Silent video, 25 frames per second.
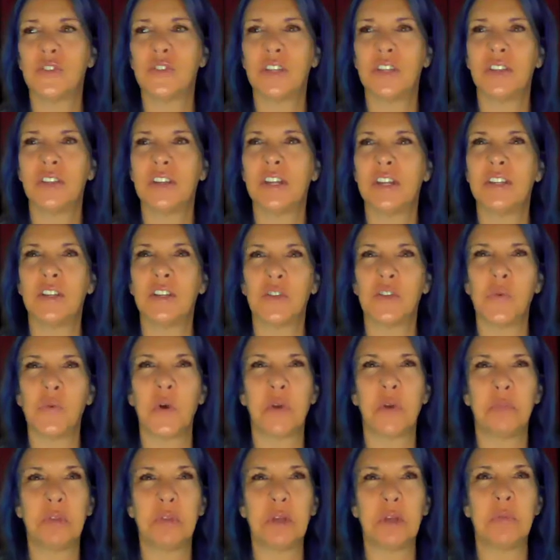interesting that he doesn't
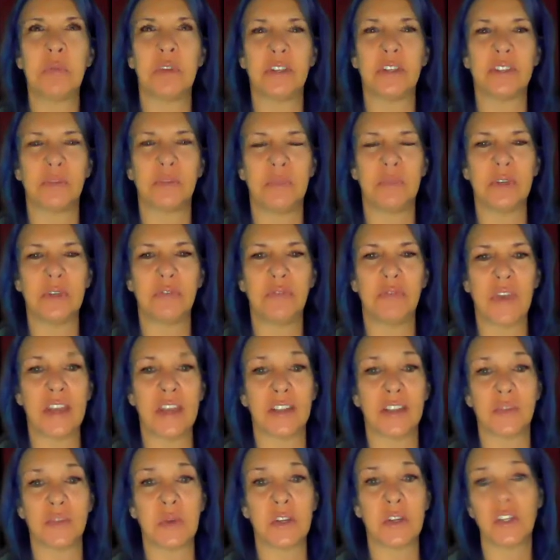want to play, but he's a big
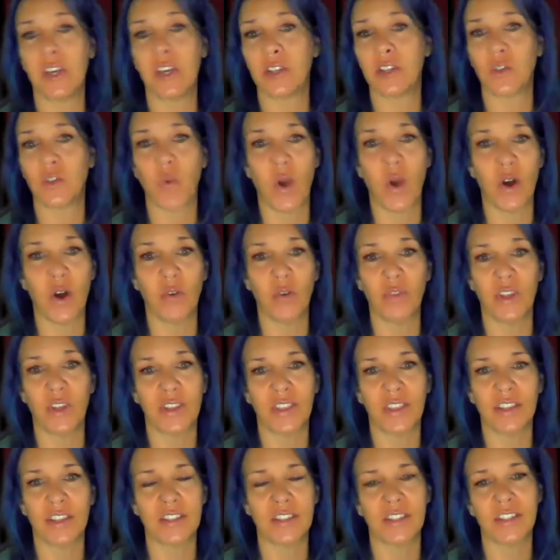fan, especially at 12.
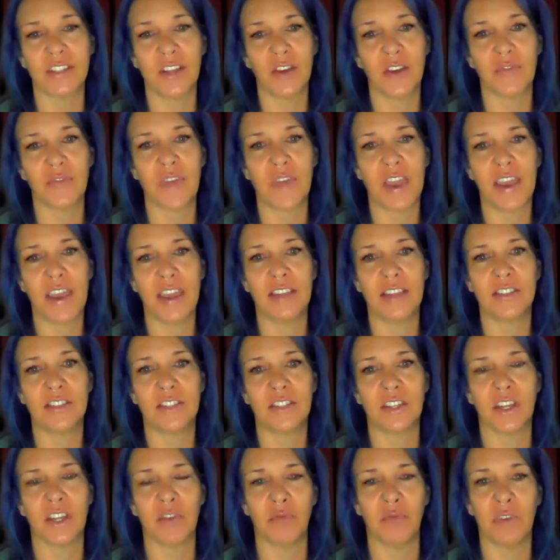Like, that's a tough age
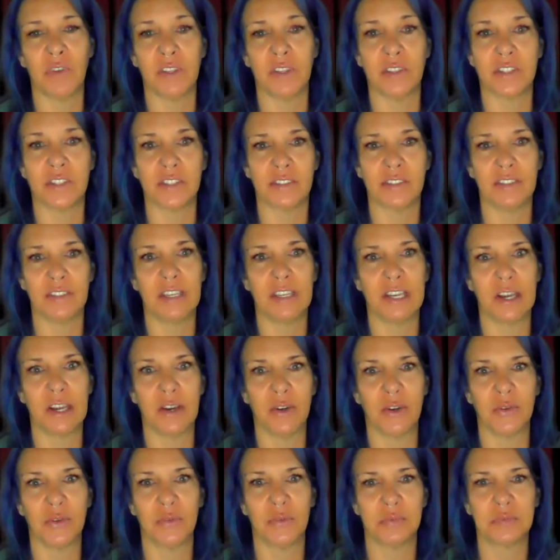to convince,
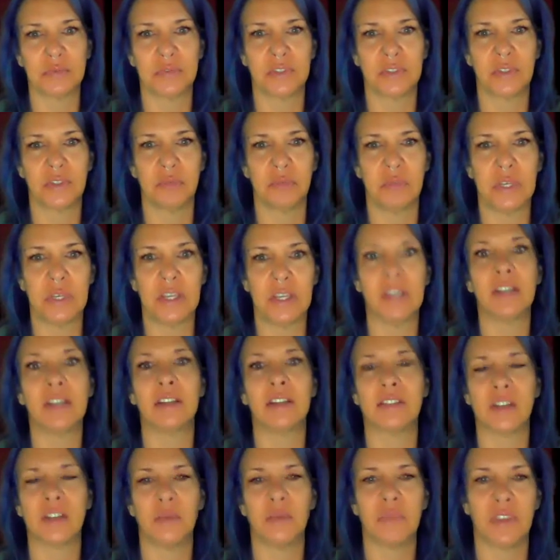to be
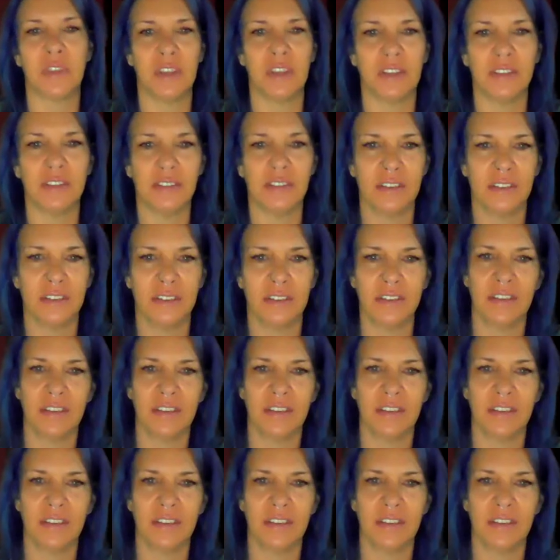into something.